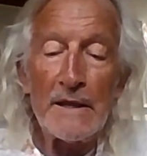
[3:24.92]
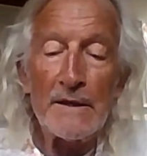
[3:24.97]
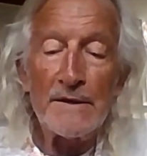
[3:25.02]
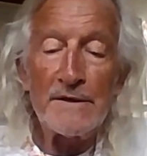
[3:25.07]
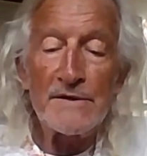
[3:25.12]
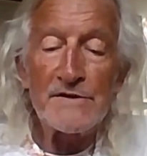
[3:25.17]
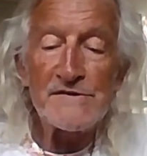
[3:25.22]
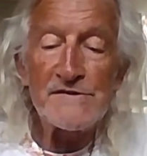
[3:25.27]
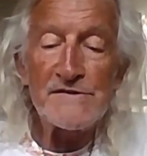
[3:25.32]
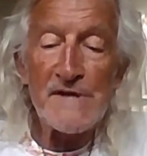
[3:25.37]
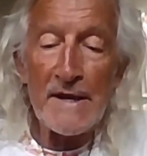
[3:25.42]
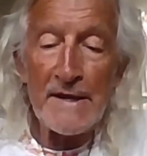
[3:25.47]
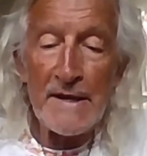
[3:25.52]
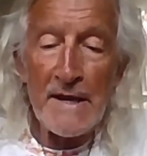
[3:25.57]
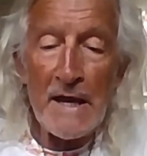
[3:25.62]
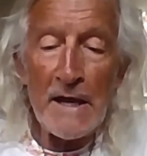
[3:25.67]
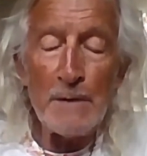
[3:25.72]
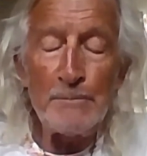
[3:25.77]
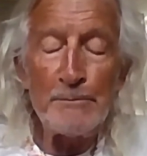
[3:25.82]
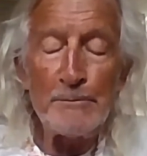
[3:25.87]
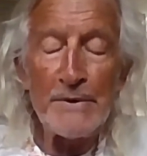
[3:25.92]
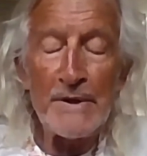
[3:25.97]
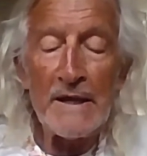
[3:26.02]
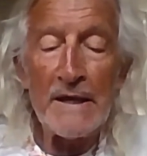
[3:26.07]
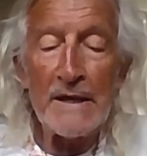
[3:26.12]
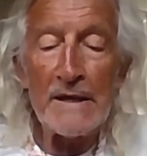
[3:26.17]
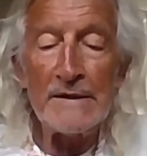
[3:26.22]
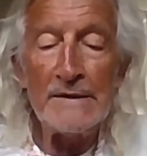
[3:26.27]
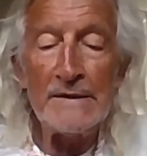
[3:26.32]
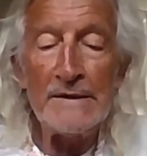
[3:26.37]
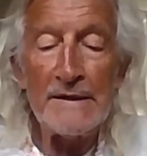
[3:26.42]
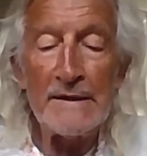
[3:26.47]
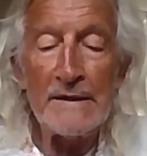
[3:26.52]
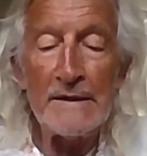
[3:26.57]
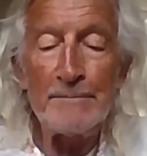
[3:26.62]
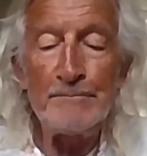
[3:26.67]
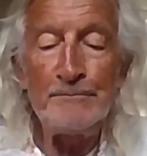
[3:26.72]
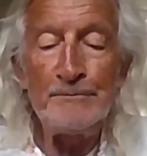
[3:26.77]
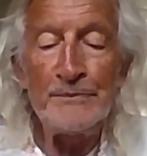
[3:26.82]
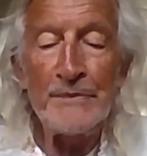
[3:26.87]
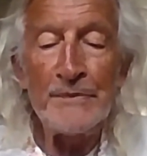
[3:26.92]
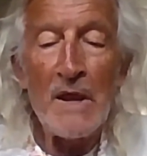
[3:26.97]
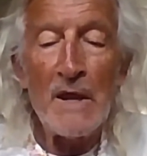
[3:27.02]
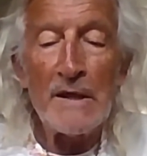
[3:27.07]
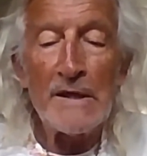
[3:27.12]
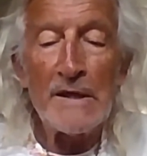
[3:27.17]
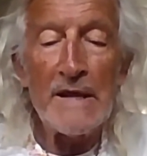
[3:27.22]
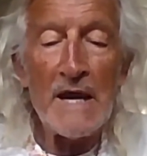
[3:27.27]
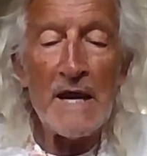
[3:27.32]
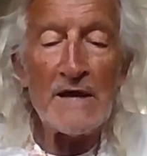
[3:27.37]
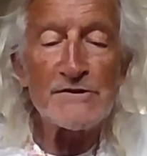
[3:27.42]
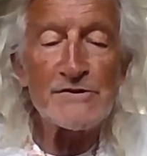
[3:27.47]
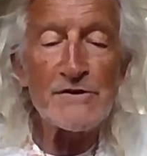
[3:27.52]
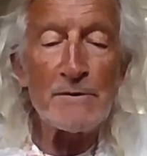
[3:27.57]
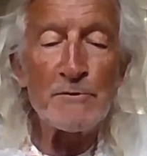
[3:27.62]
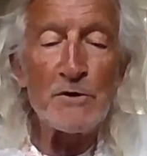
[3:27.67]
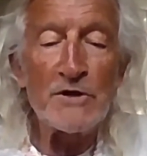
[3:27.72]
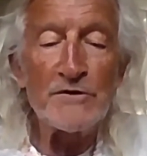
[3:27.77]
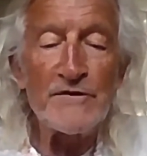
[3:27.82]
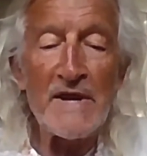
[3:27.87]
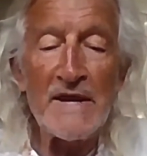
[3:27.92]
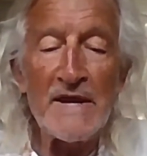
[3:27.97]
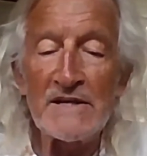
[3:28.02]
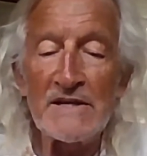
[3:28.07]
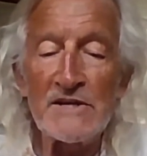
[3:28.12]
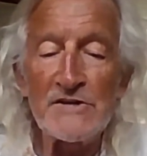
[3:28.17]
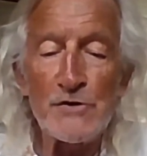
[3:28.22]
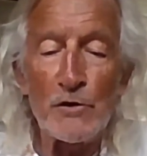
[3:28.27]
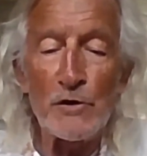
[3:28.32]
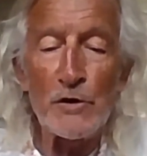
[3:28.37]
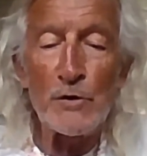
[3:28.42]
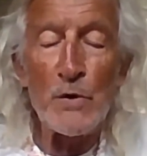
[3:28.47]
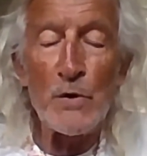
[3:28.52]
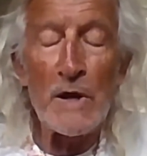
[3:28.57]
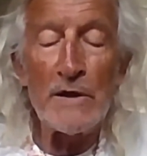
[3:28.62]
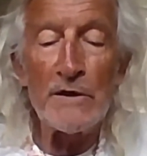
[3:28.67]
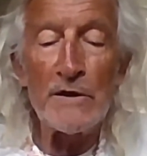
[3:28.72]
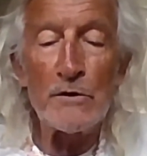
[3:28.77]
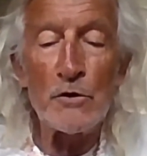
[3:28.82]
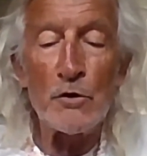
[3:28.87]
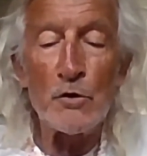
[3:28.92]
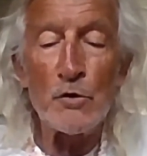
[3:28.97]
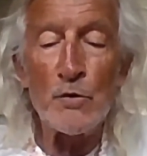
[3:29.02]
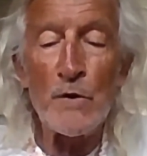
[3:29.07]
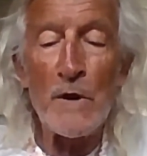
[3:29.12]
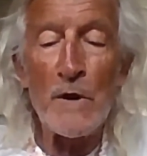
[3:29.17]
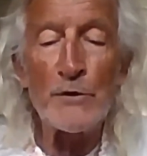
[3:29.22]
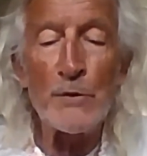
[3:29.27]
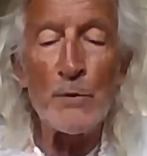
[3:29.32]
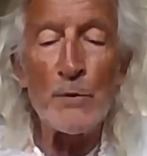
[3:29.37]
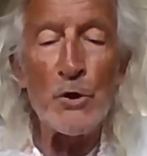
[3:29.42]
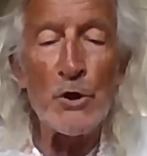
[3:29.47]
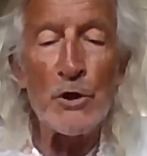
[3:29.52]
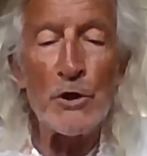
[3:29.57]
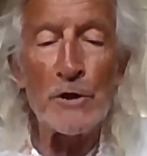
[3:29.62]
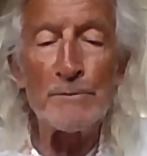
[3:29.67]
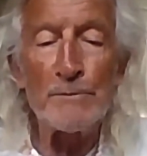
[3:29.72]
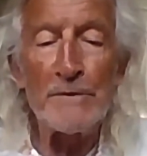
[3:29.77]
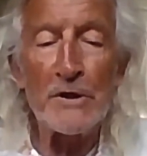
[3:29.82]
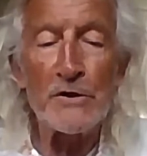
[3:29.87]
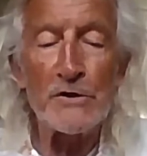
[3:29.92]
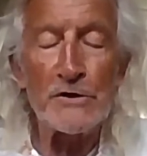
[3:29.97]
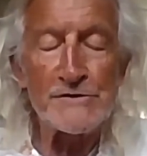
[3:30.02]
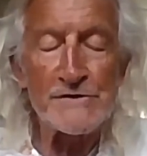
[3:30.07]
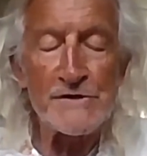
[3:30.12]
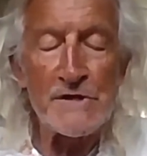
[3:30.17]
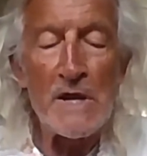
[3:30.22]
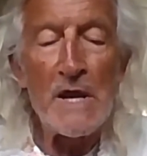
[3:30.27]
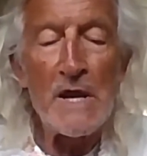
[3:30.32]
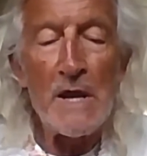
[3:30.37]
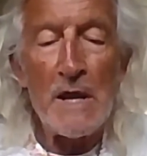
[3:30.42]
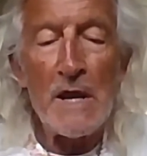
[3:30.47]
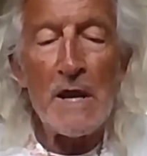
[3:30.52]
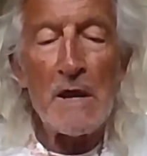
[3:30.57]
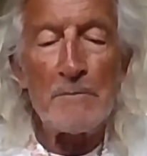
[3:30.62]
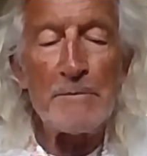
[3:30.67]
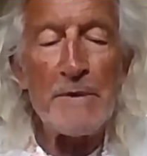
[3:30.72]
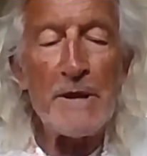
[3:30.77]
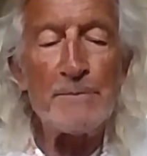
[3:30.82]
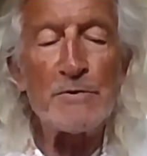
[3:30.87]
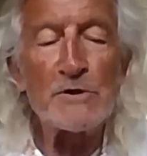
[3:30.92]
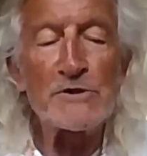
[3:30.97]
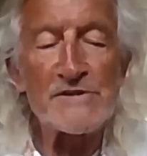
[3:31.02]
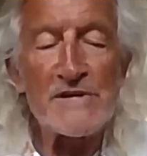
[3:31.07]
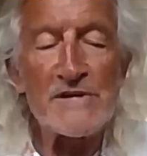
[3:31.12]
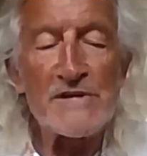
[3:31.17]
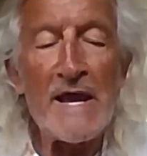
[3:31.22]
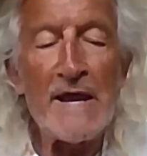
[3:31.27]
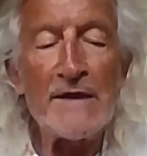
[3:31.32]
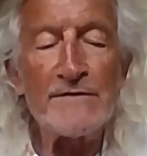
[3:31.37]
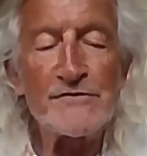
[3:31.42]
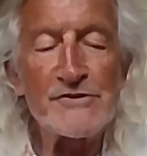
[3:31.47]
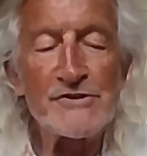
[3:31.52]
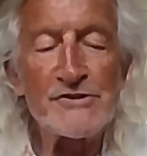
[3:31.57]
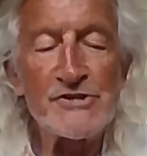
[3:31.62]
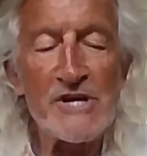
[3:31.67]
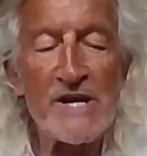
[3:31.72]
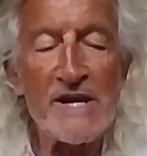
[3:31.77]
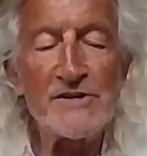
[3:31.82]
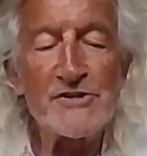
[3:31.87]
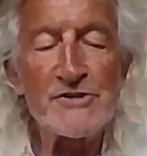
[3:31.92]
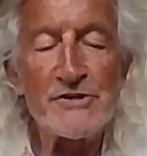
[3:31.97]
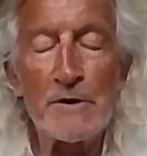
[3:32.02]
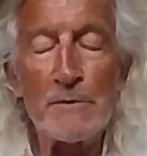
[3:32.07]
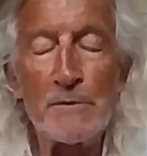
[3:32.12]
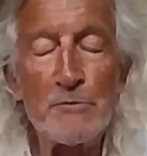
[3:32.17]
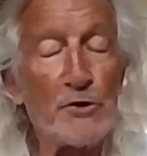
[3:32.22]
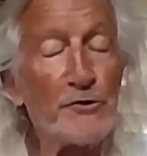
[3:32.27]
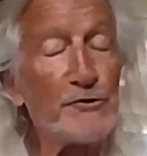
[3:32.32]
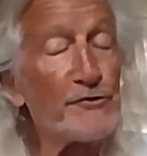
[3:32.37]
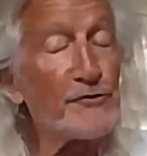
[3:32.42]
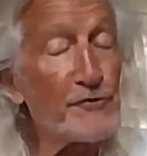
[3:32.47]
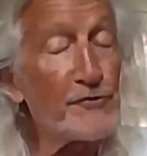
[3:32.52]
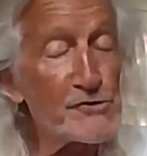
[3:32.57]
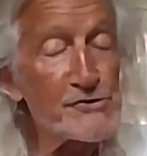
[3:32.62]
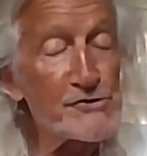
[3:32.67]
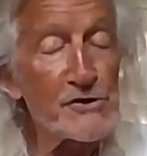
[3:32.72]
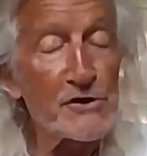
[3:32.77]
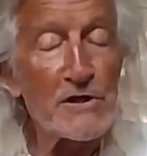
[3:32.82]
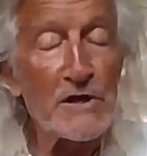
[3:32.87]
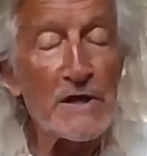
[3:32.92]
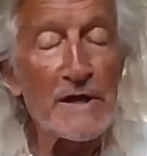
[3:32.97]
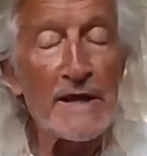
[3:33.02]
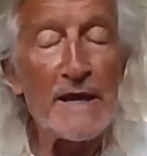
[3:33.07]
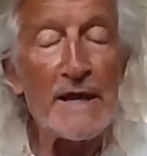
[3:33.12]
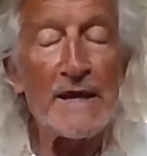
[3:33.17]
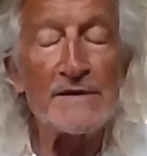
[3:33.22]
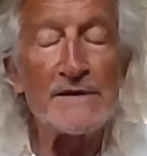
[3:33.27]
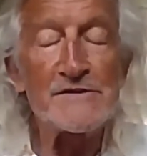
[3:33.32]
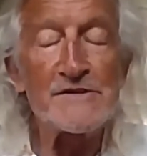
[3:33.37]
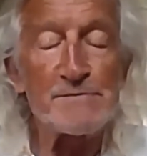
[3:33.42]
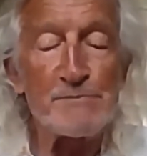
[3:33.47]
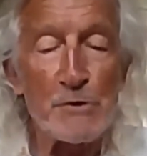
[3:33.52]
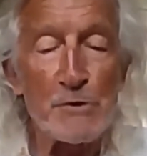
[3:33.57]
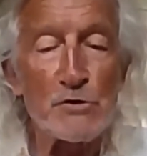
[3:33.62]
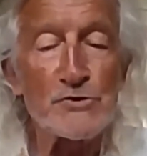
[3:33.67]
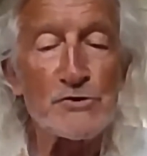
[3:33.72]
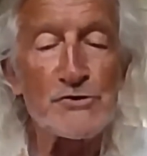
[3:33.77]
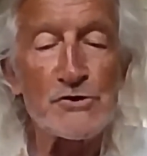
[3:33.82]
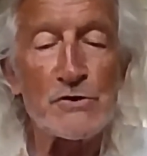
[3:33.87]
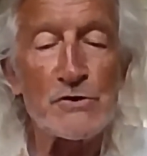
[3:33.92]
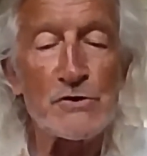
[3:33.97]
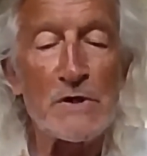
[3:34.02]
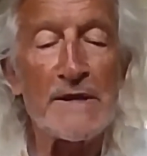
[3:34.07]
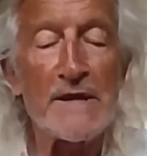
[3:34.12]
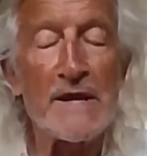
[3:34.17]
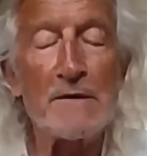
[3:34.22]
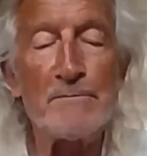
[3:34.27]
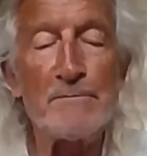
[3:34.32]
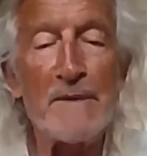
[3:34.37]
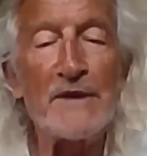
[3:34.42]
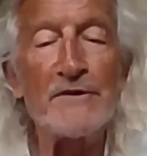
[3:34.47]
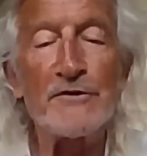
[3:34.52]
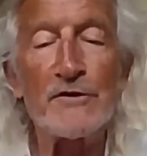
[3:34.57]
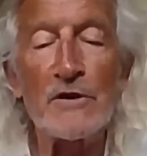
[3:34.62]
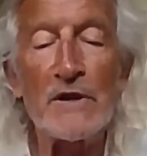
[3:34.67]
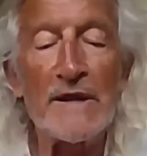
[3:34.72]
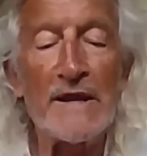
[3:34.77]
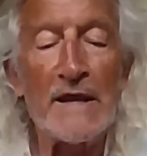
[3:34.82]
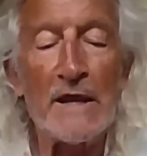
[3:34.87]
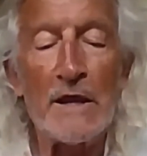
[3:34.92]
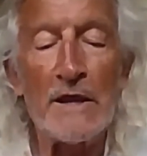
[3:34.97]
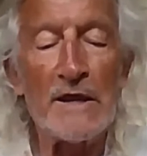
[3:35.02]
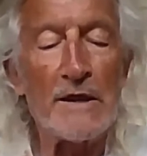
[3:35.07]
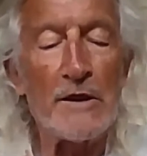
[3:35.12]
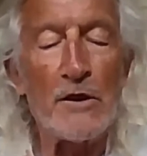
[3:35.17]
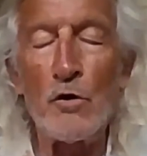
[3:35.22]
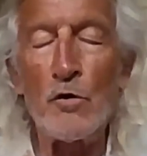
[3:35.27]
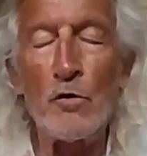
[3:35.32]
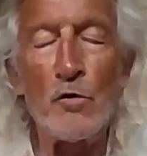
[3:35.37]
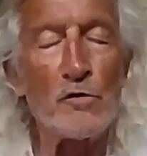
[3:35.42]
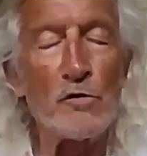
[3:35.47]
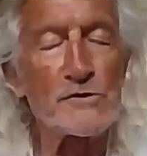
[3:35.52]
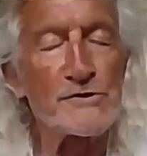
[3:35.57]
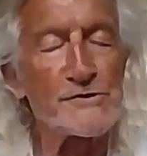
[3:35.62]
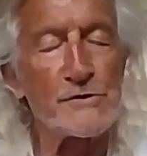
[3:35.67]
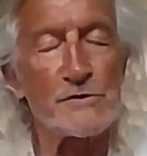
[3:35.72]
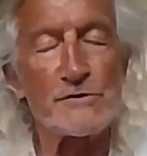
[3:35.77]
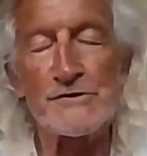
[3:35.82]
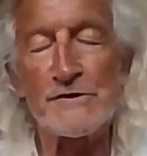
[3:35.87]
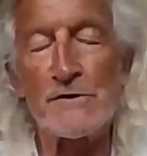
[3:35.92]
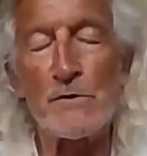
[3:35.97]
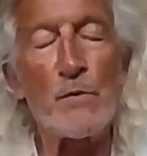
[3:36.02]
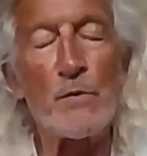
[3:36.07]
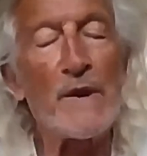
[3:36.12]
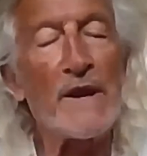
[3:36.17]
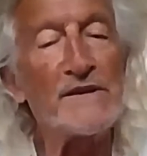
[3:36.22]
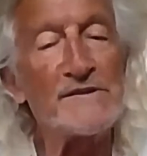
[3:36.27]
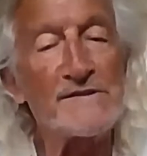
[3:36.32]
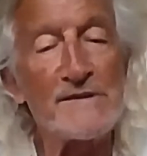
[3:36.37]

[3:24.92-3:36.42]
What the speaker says: sign up. And yeah, so I'm going to take this all around the world, because people's lives changing both physically and spiritually and mentally in all sorts of ways.